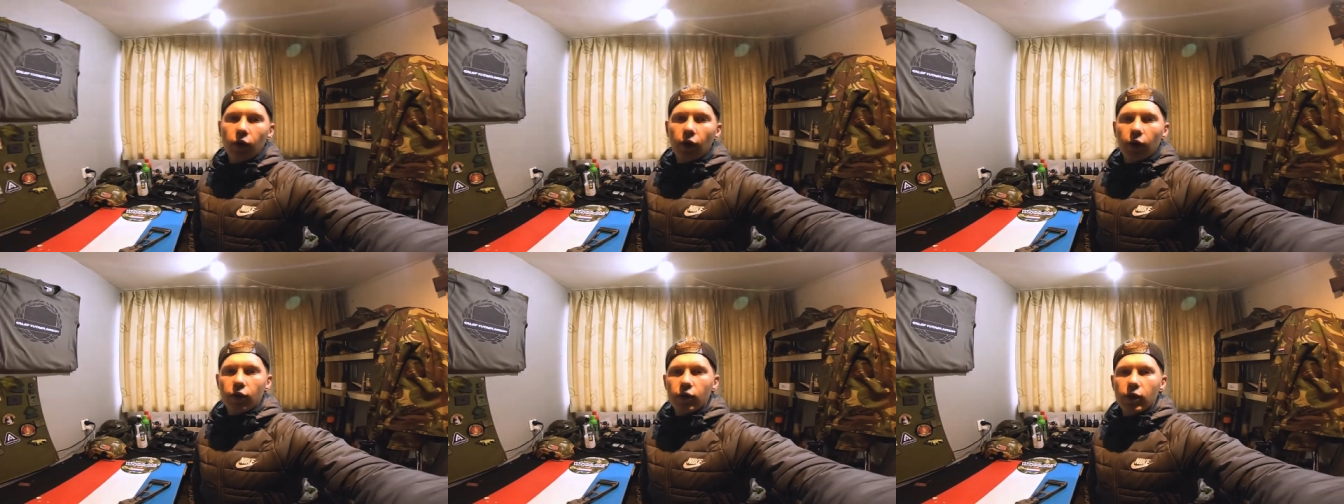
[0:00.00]

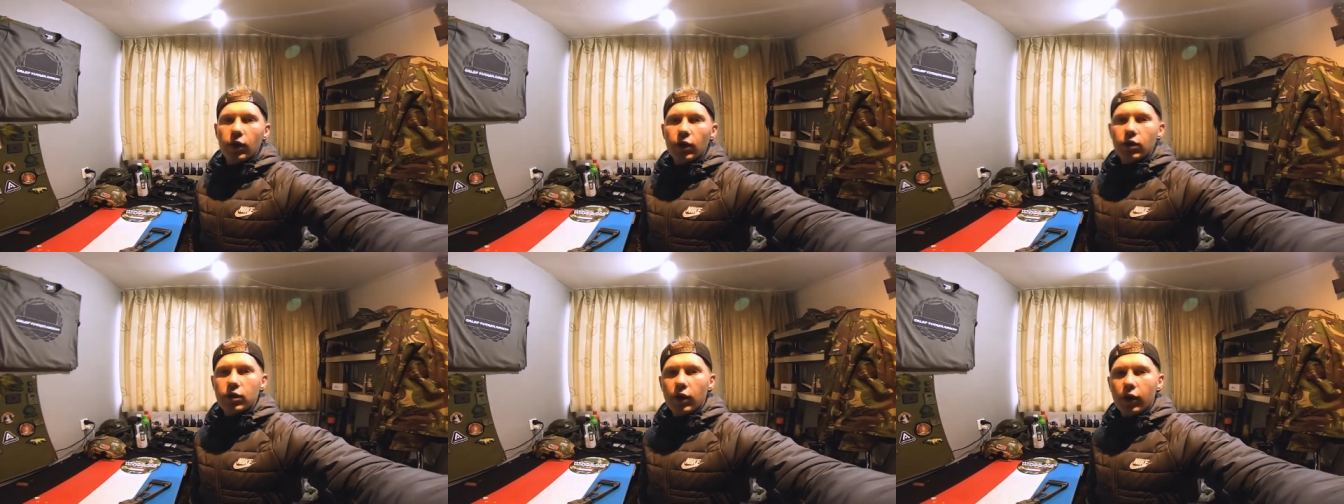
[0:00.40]
as it
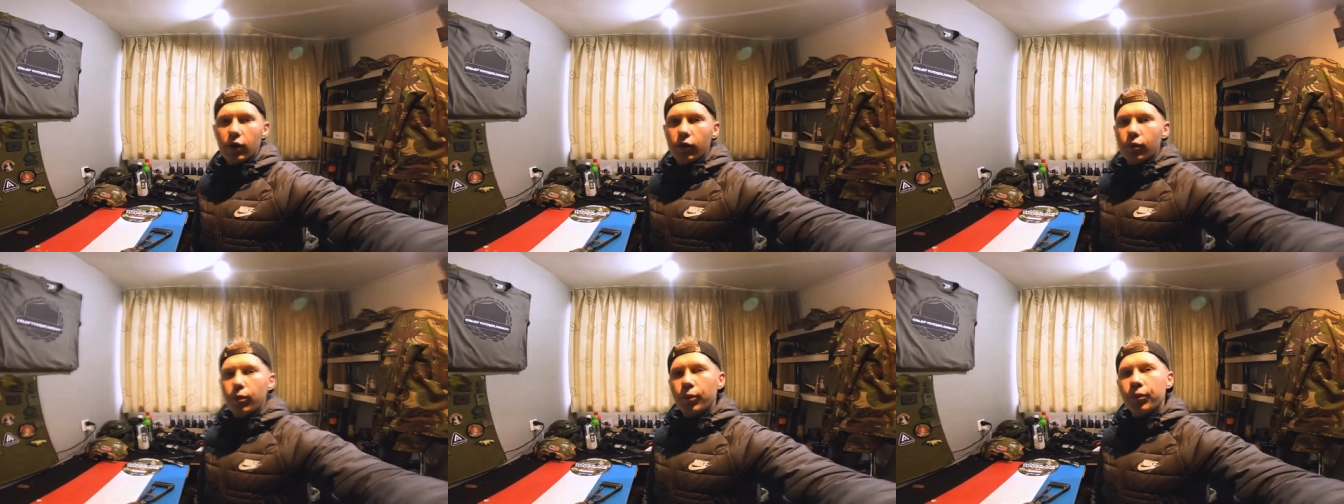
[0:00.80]
is
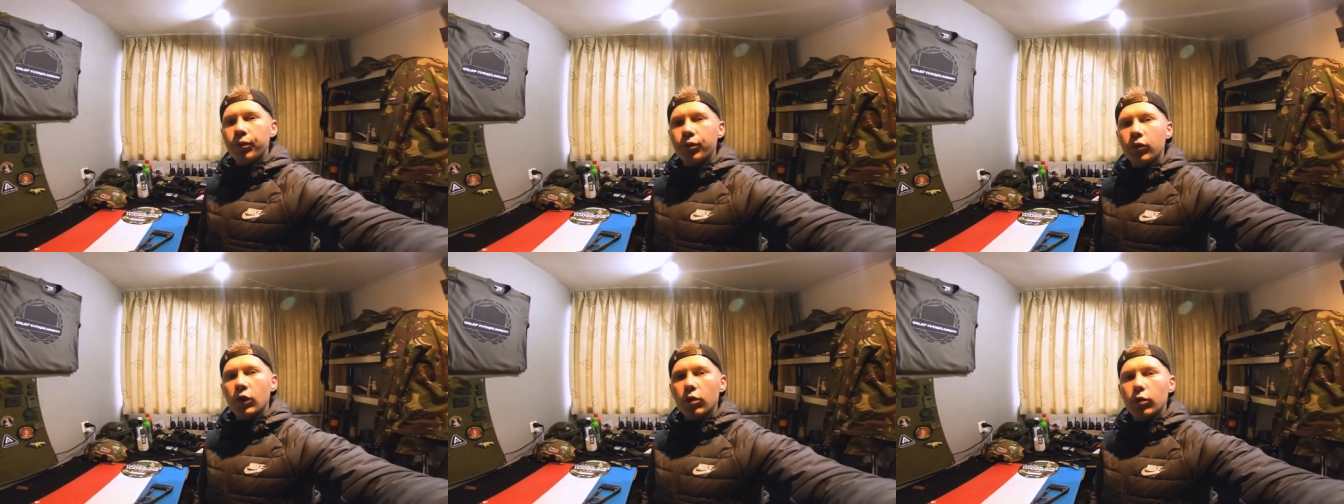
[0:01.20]
now
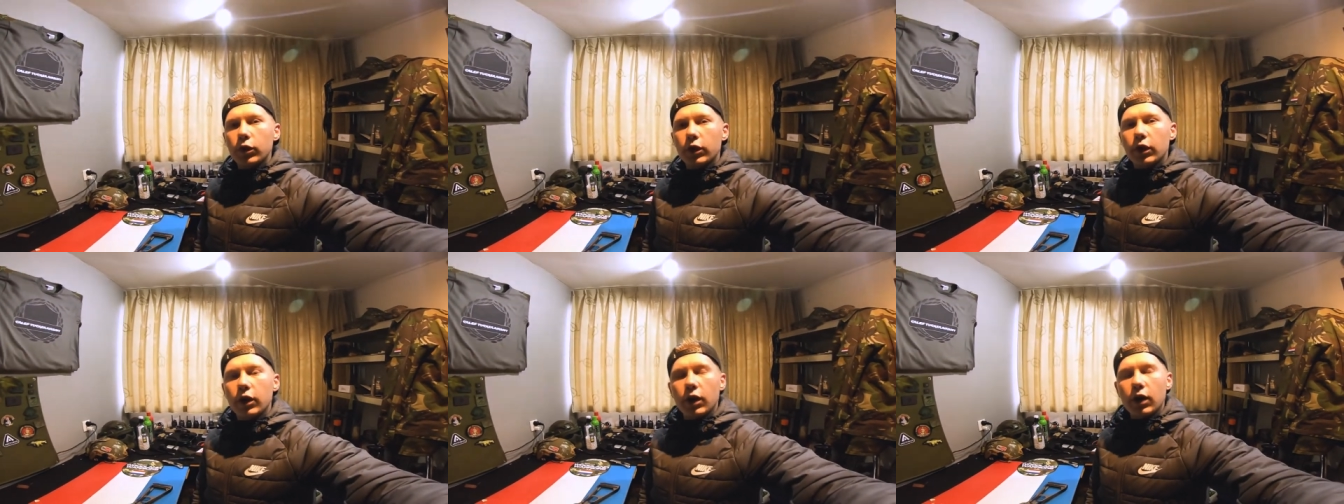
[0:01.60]

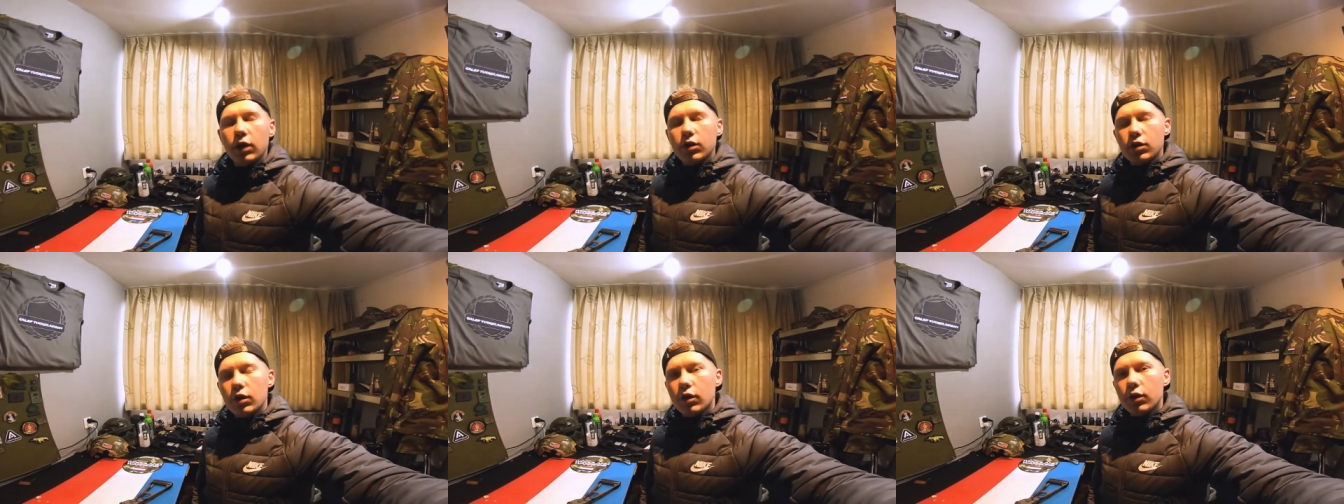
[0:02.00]
but I
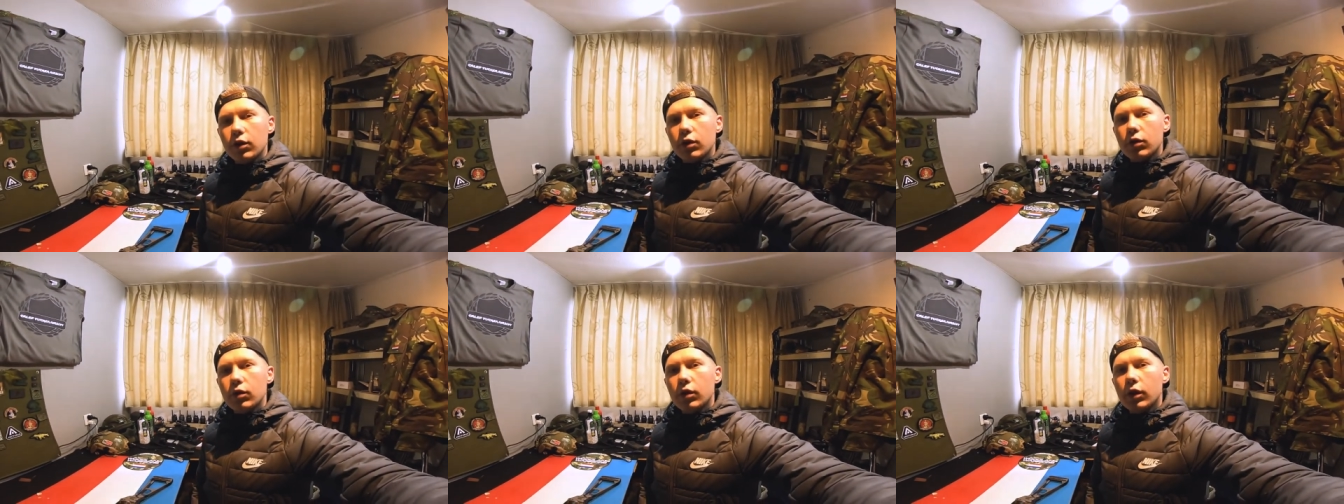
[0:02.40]
can show
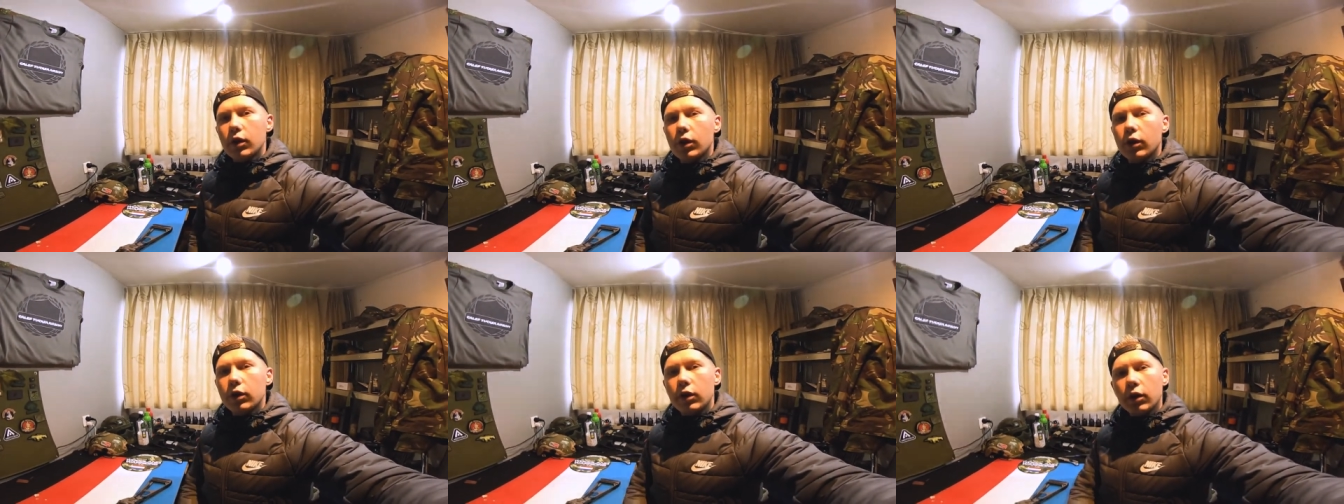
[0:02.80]
you
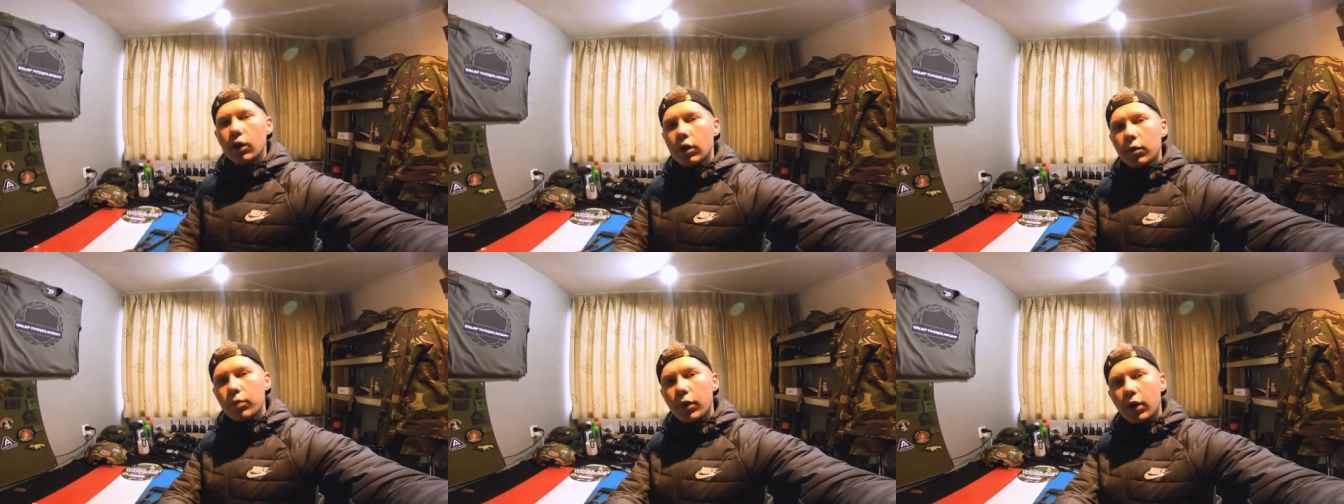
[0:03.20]
uh, the
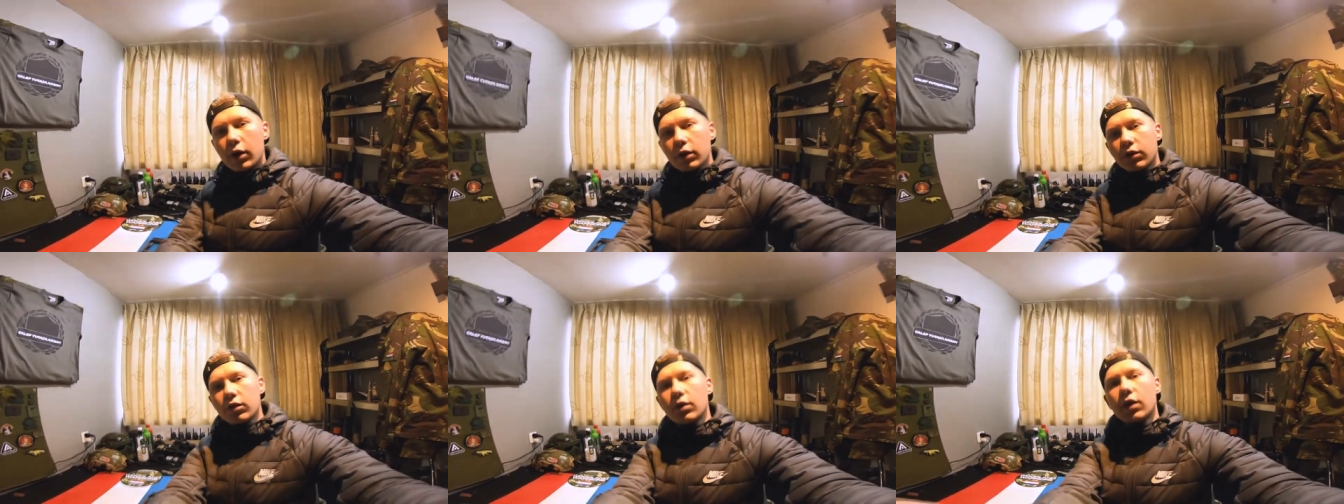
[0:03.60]
other
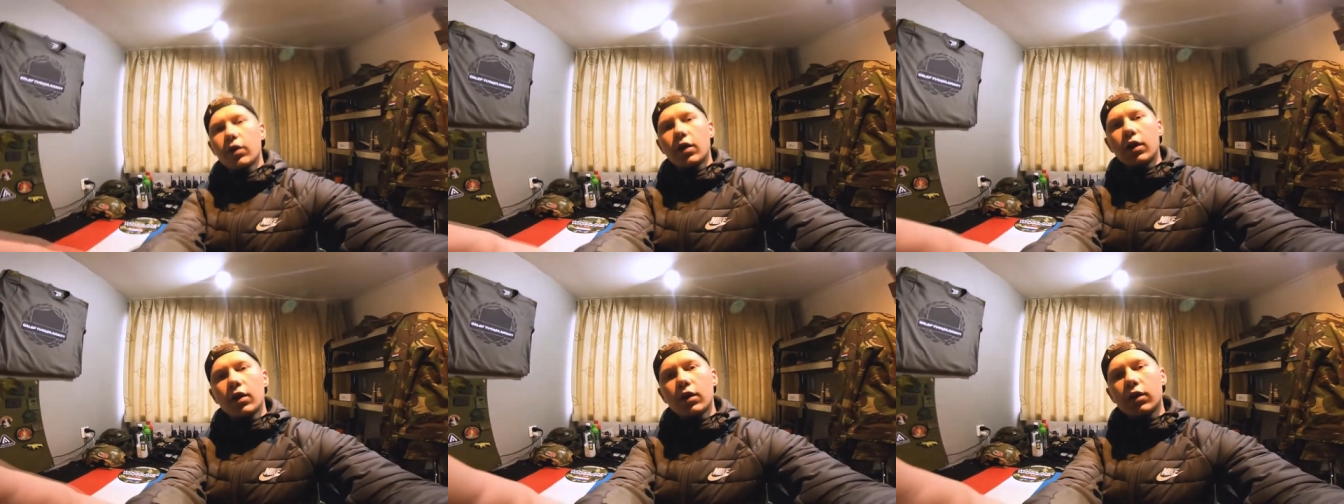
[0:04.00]
parts that
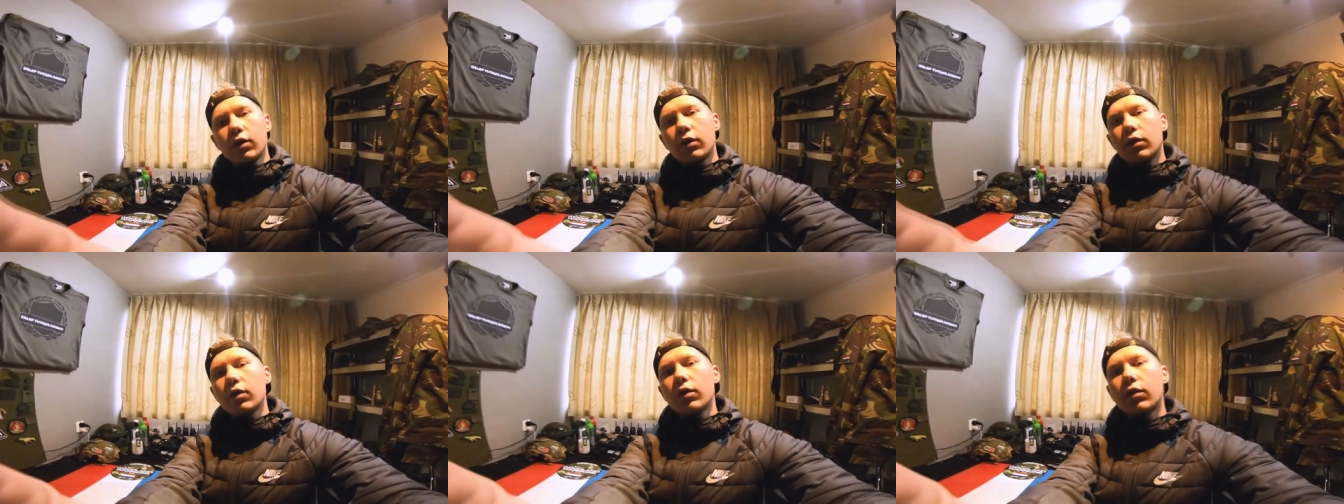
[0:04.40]
are
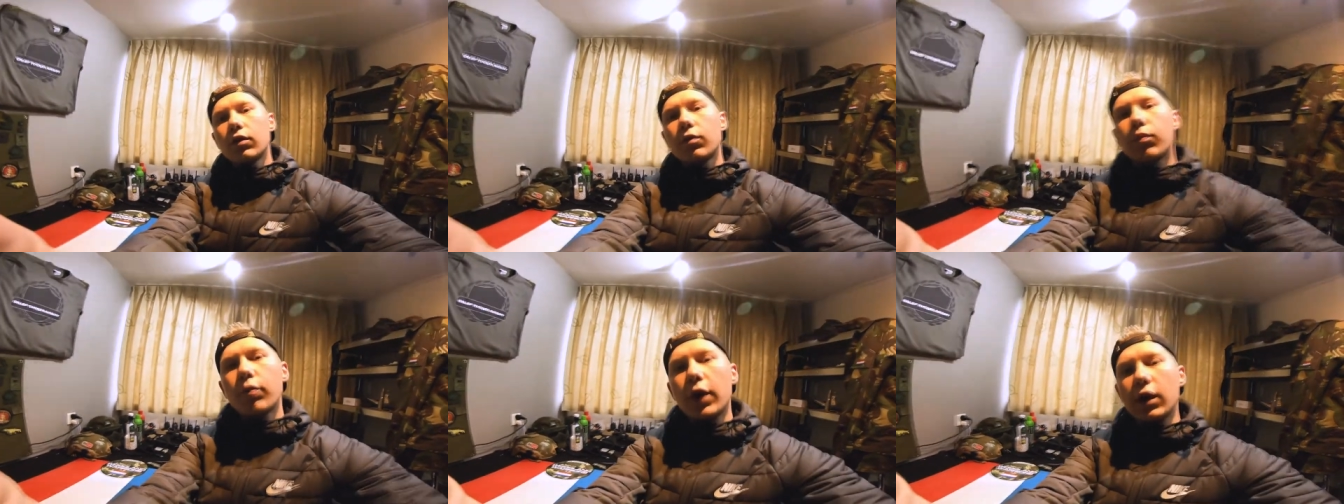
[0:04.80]

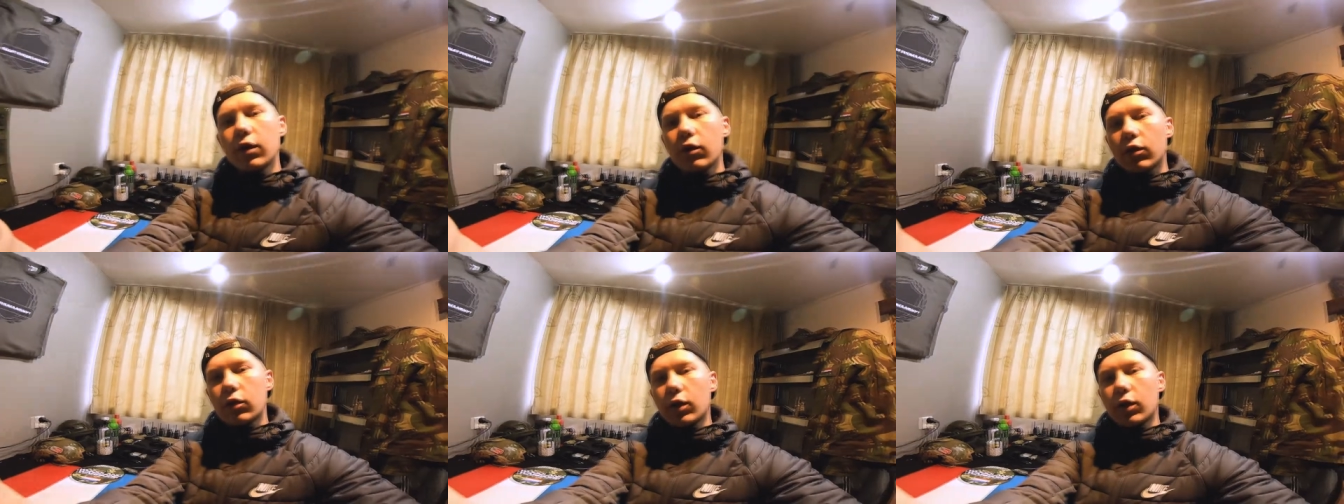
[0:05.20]
painted